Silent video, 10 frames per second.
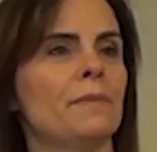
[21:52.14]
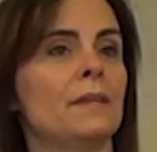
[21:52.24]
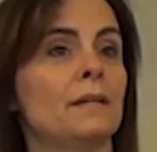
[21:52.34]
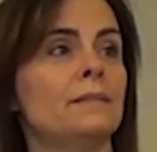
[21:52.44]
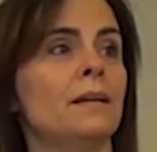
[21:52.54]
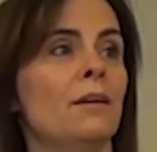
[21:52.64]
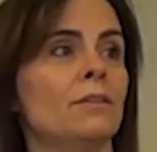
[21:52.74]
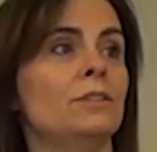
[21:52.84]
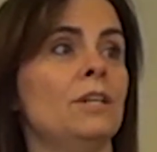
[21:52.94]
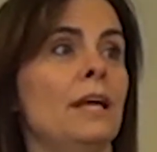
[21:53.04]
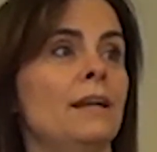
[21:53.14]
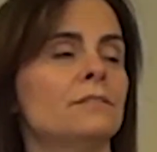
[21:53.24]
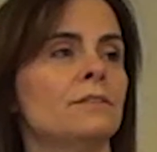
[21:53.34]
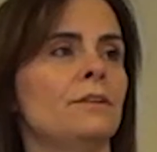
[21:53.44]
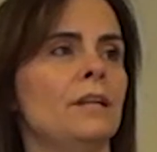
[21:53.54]
the technology
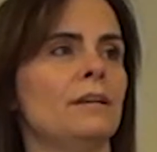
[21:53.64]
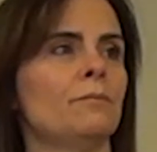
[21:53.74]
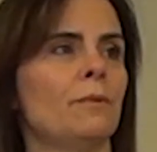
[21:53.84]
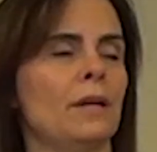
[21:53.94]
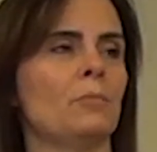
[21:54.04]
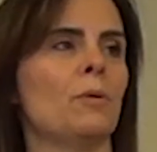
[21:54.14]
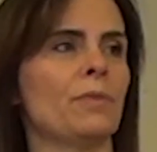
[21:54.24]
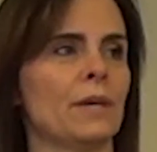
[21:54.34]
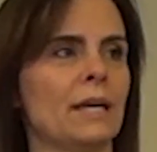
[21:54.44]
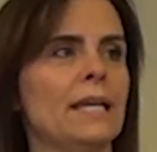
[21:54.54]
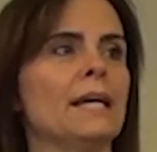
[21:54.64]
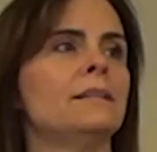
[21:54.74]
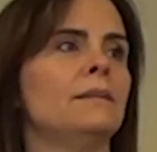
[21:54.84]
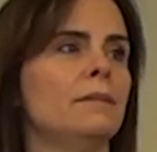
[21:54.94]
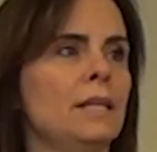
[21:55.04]
enhanced learning, right? About the
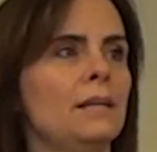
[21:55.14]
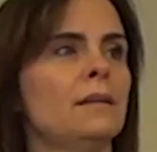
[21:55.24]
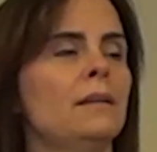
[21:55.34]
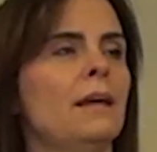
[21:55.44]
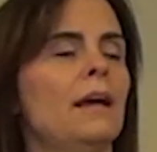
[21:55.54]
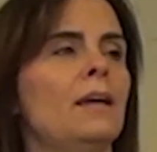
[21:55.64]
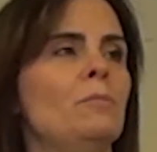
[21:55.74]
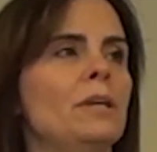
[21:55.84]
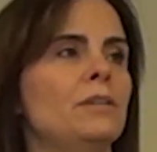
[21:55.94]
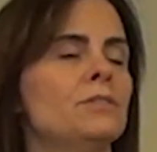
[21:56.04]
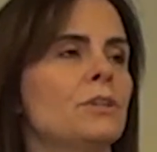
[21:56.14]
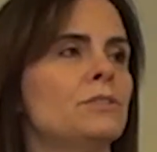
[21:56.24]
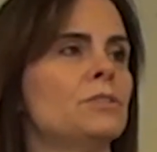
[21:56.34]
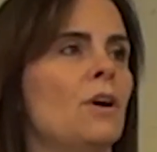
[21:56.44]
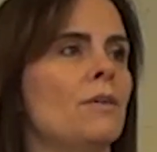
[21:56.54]
connectivity and making sure
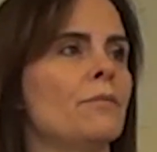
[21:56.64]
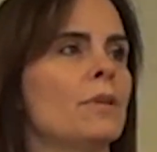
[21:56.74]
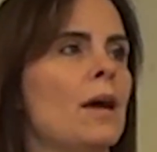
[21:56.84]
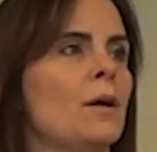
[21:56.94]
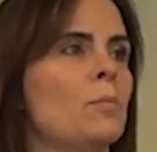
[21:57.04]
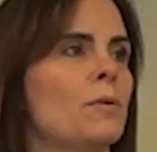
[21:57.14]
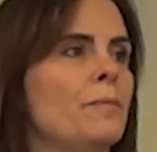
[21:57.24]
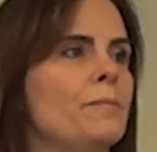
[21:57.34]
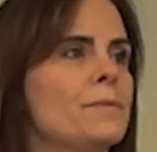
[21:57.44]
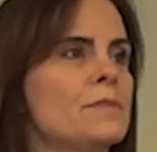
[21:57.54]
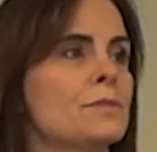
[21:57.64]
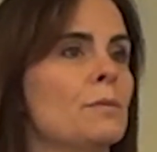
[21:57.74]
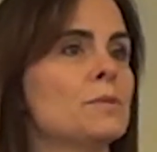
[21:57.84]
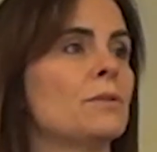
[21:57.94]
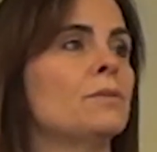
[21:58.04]
it's strong and reliable. So
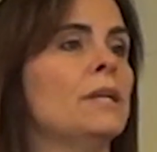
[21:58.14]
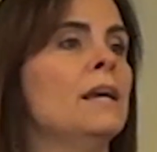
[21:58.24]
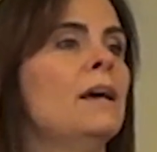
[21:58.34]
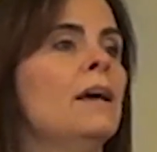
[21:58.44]
absolutely.